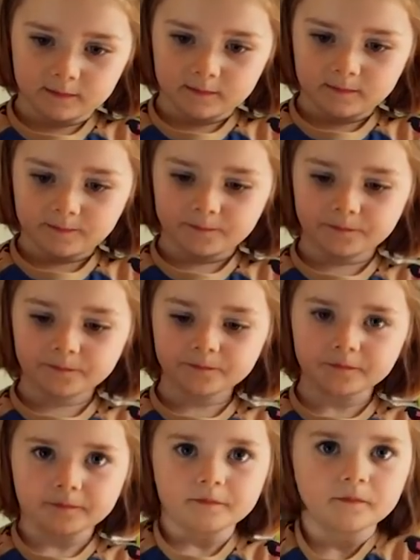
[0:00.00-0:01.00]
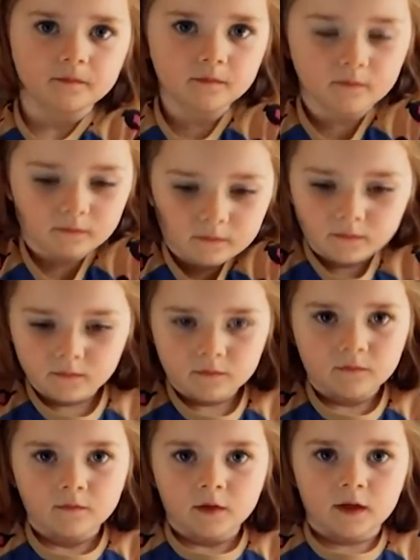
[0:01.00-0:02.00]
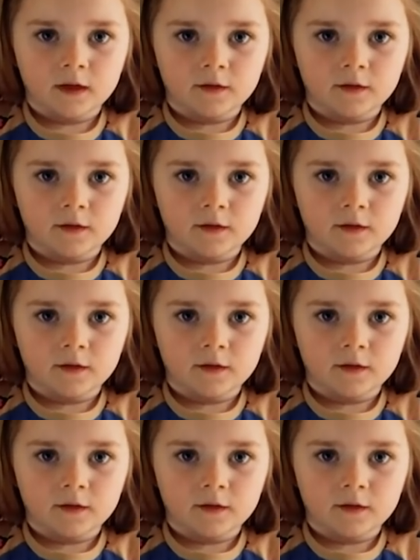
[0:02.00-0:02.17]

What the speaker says: Mugglewump was sitting in a tree.